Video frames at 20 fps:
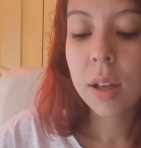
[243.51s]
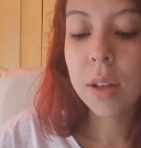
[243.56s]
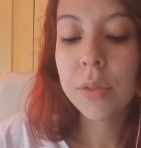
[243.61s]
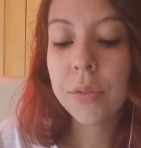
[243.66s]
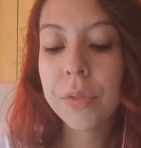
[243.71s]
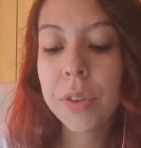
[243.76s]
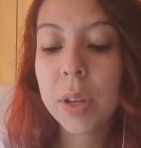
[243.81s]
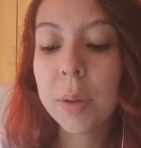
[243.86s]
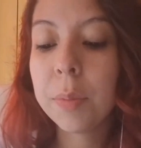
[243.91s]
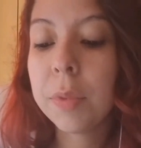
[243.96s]
A
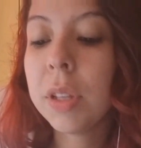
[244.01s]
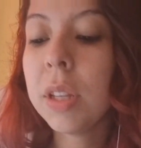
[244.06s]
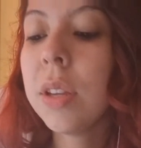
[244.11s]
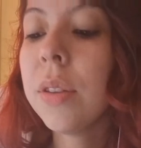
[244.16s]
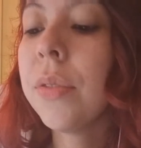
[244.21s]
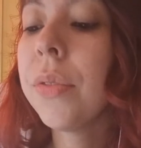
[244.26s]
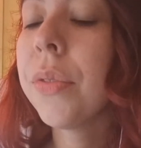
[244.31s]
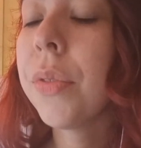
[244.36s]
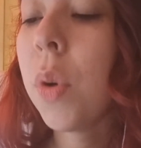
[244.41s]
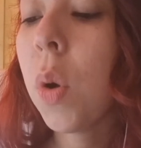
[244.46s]
family
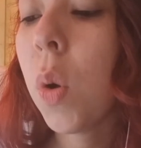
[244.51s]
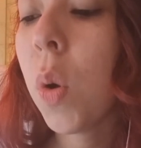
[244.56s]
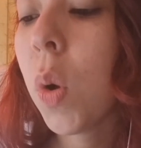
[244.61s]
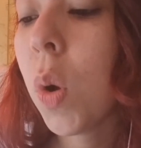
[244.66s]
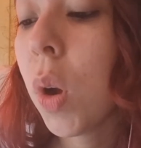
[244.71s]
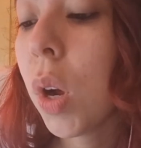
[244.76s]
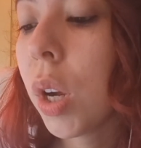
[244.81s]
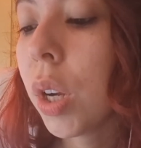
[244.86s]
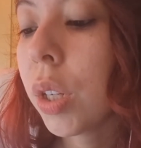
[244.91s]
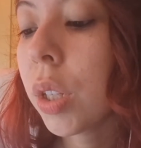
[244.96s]
of
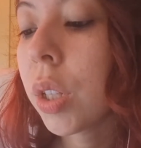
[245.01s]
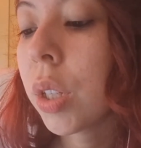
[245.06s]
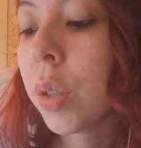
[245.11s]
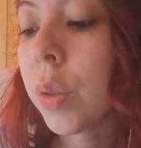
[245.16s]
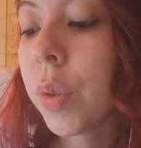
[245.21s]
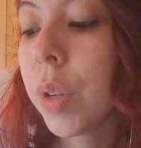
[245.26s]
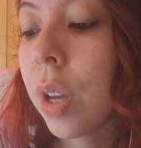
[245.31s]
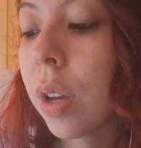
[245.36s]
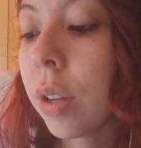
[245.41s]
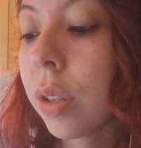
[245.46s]
4,
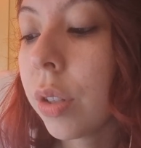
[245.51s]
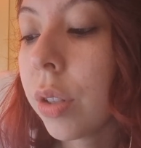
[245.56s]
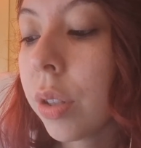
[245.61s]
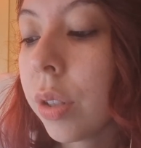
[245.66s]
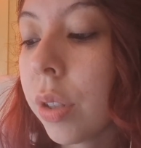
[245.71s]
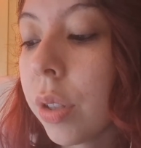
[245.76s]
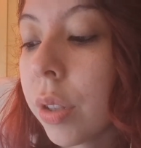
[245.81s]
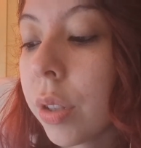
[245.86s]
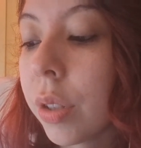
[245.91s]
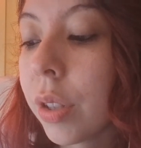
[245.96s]
2 young
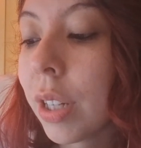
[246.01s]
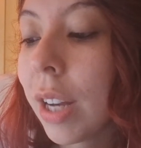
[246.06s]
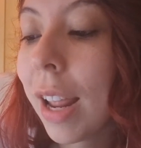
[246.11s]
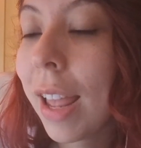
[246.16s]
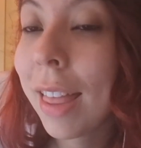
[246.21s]
children